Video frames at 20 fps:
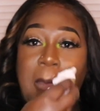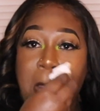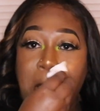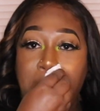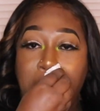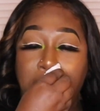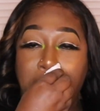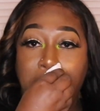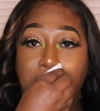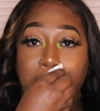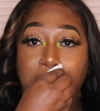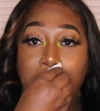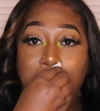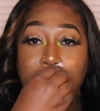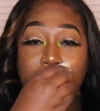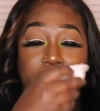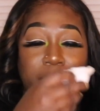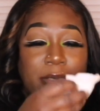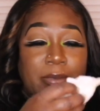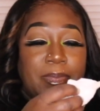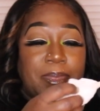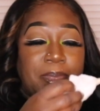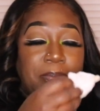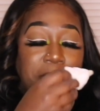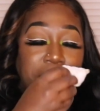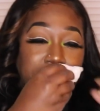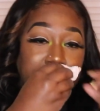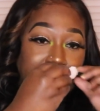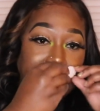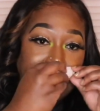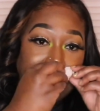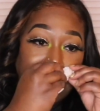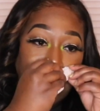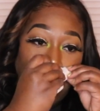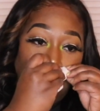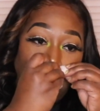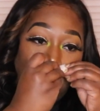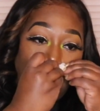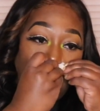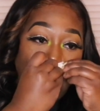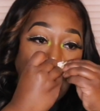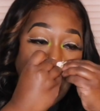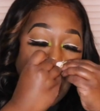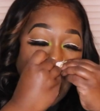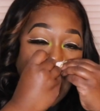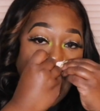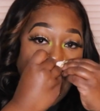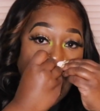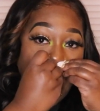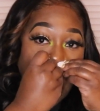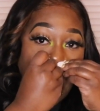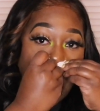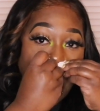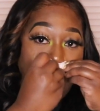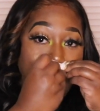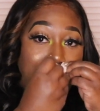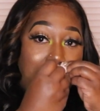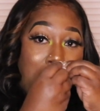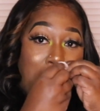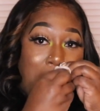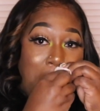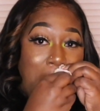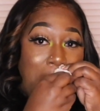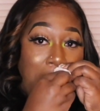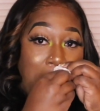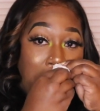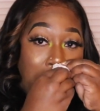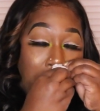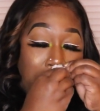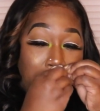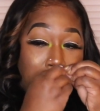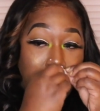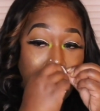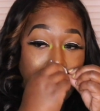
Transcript: [no speech]